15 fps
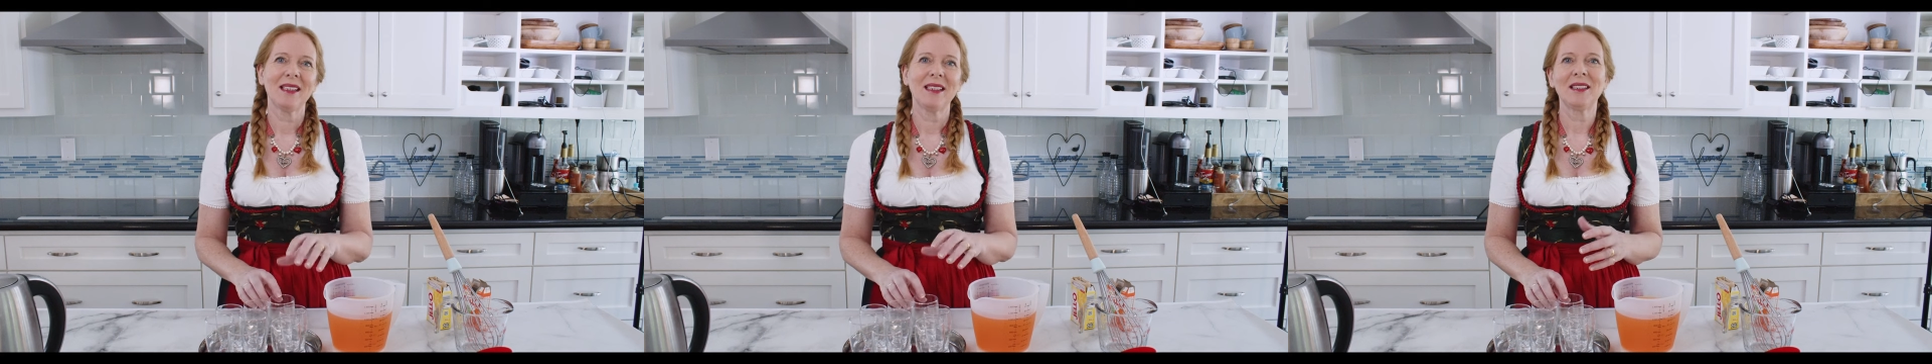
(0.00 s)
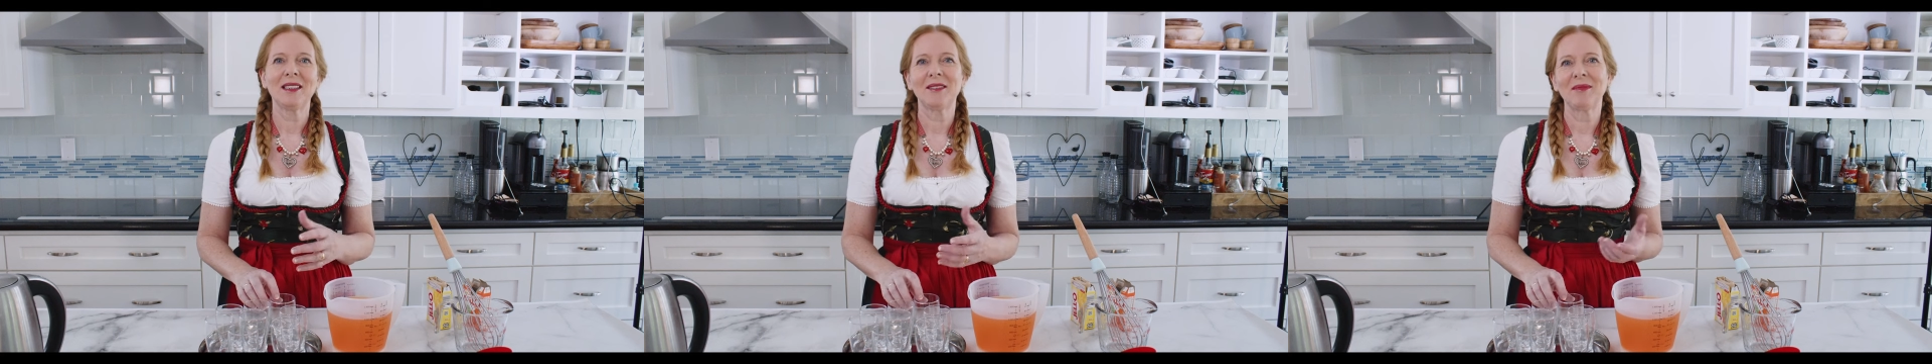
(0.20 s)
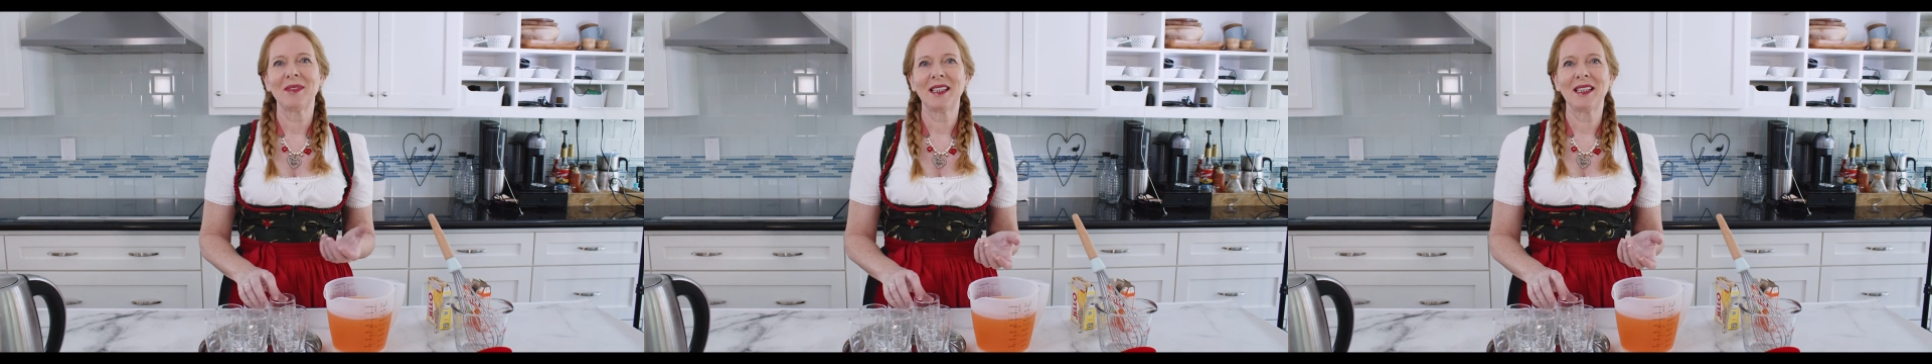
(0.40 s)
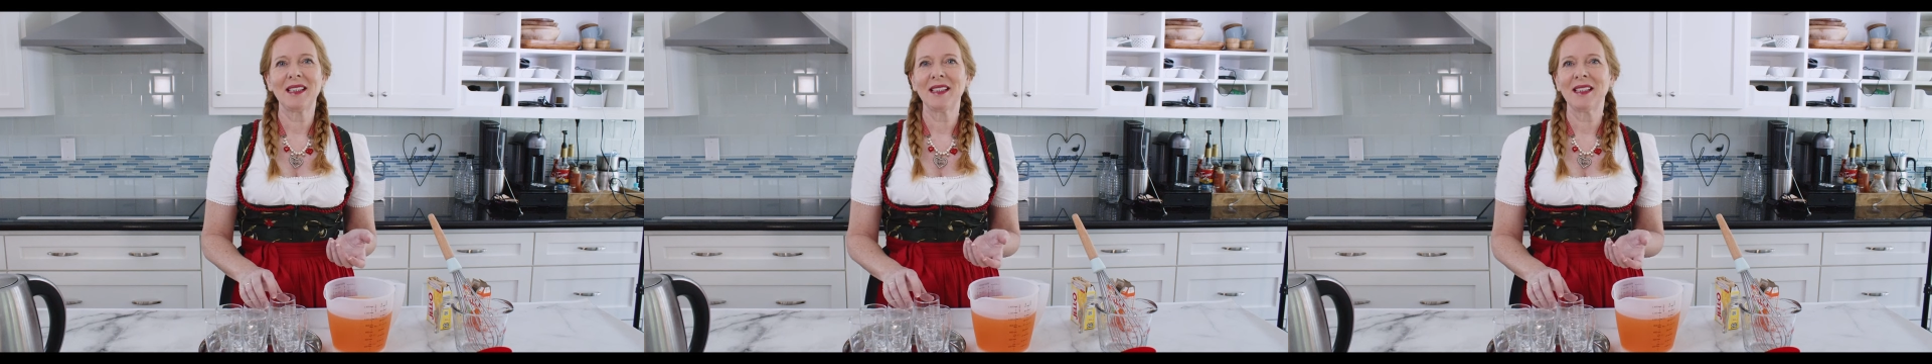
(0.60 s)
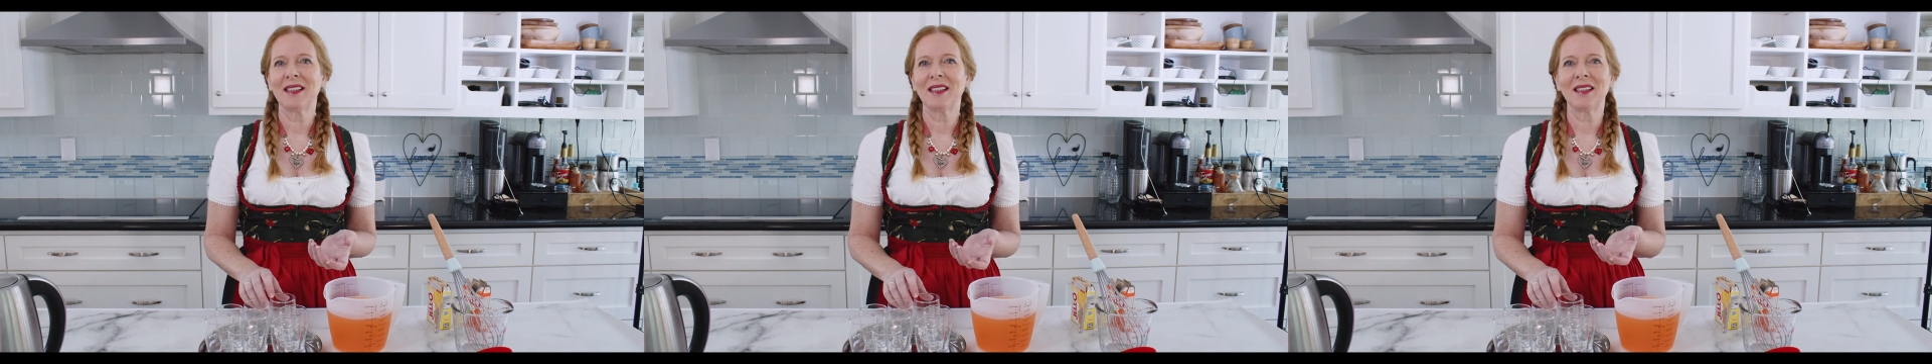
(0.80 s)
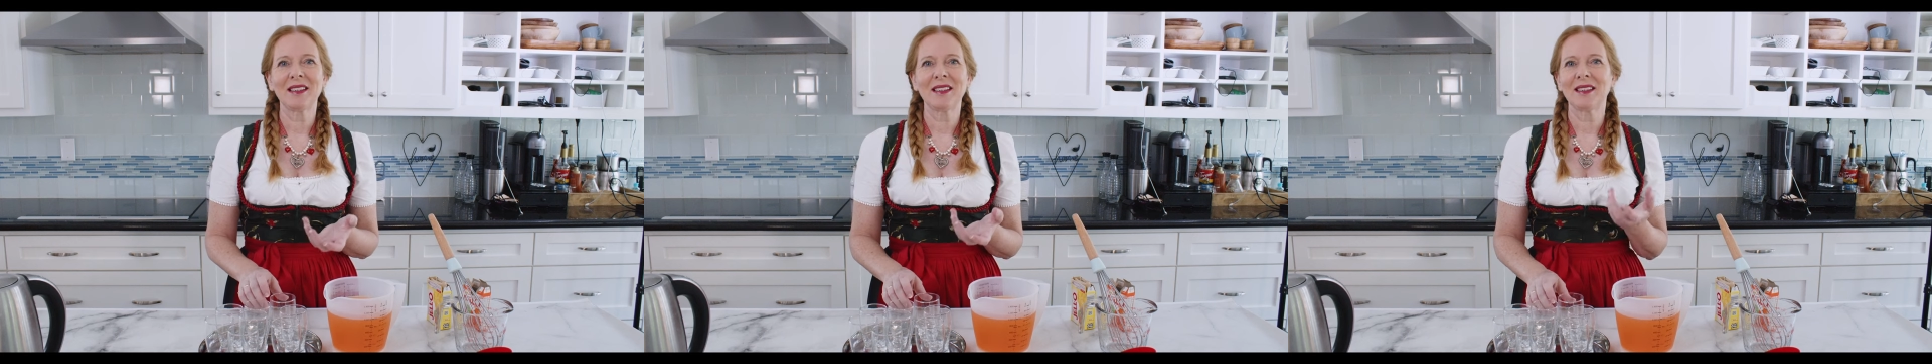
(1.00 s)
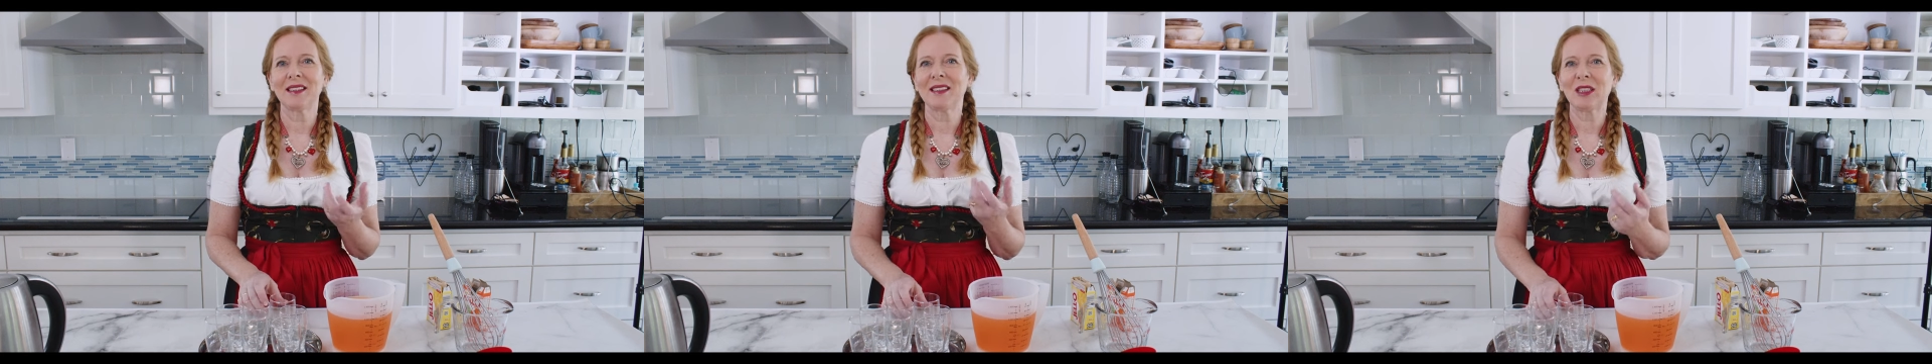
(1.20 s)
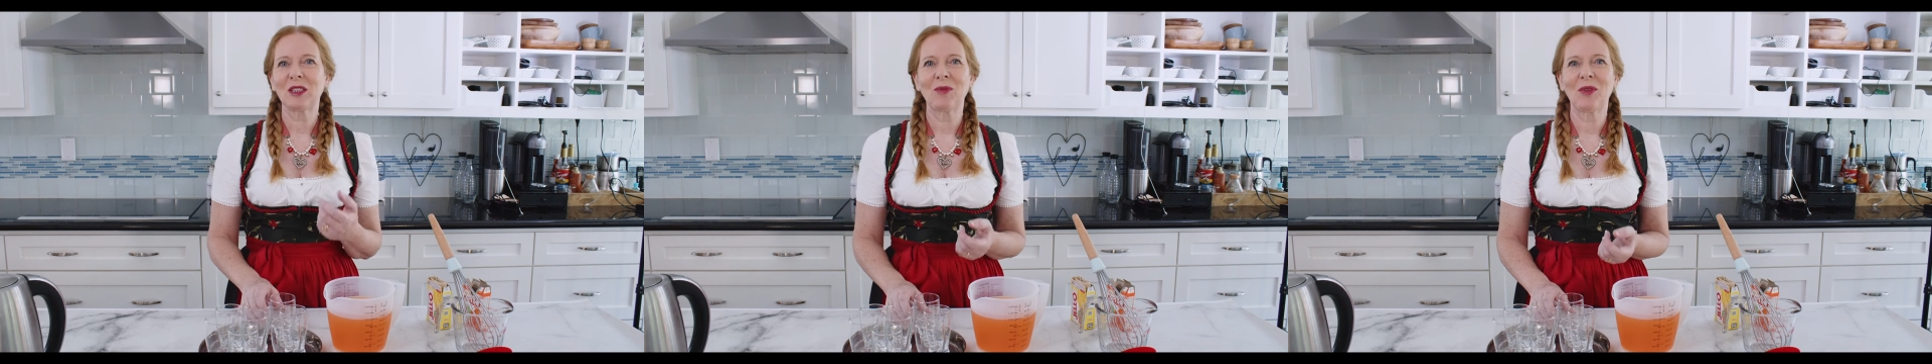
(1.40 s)
Any
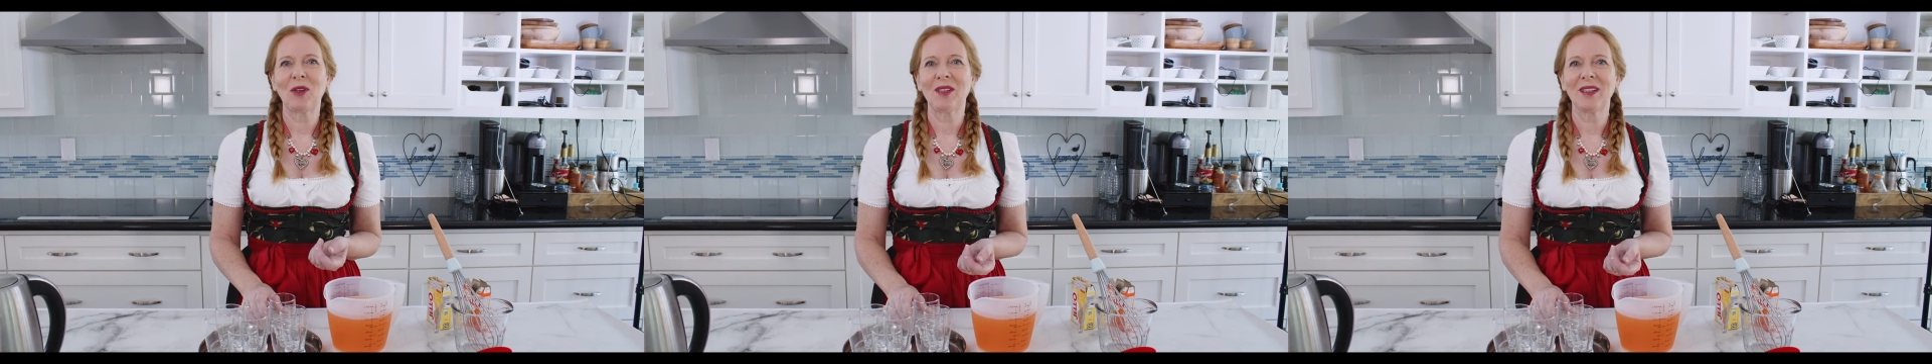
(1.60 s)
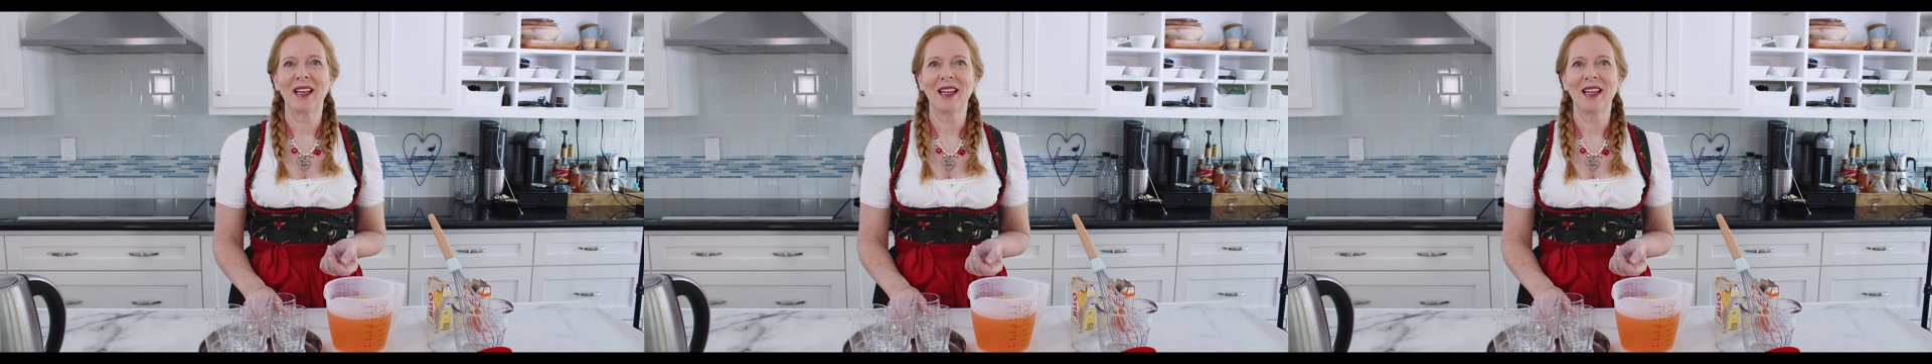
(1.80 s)
other small